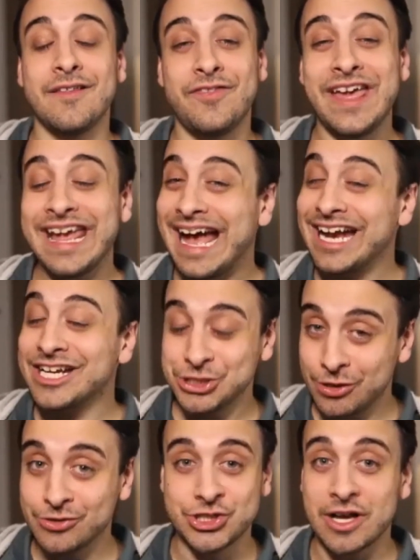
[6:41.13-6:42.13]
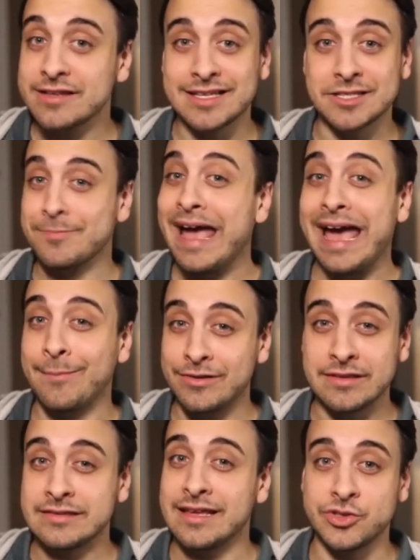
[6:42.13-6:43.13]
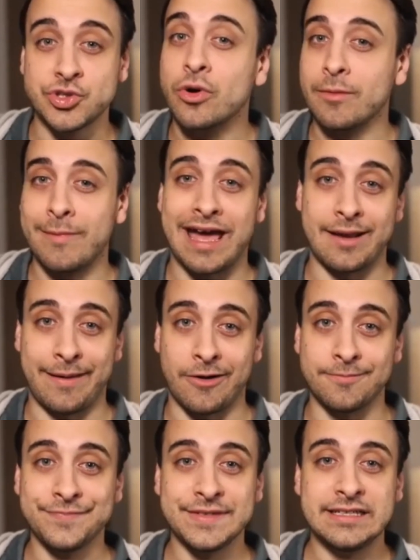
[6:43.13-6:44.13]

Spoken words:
they actually are just as mad about the things you're mad about.